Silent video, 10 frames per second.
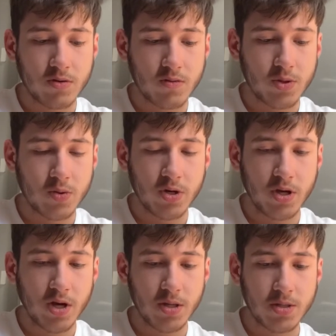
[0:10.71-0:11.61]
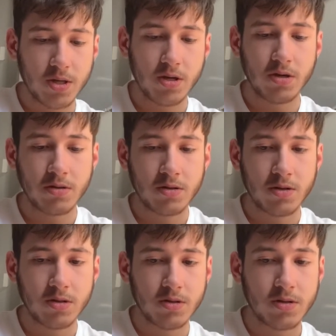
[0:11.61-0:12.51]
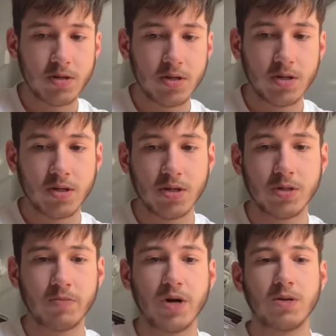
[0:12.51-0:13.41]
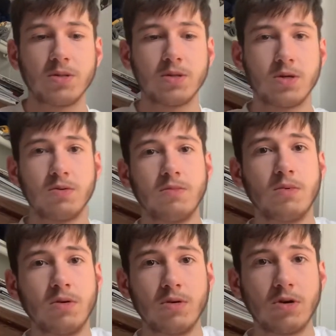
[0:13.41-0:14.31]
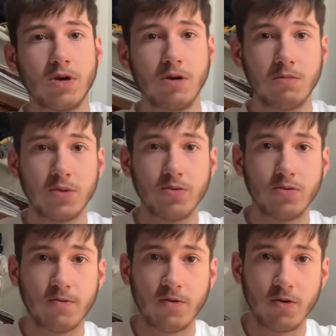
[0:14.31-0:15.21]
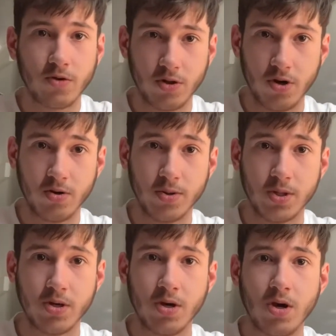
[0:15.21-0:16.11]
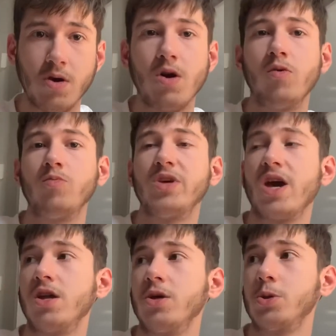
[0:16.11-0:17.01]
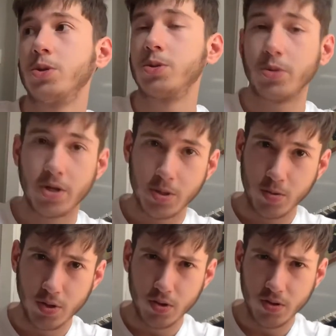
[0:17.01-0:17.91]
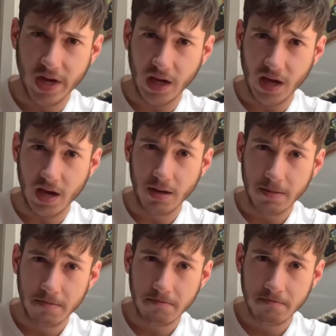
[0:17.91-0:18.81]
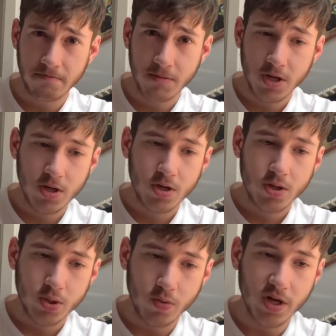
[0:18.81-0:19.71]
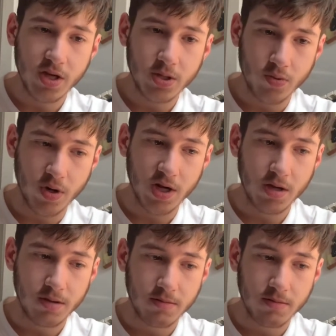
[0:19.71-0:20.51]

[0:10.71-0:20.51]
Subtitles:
2019 is about to come to a full close. We'll be heading straight to a new decade. 2020.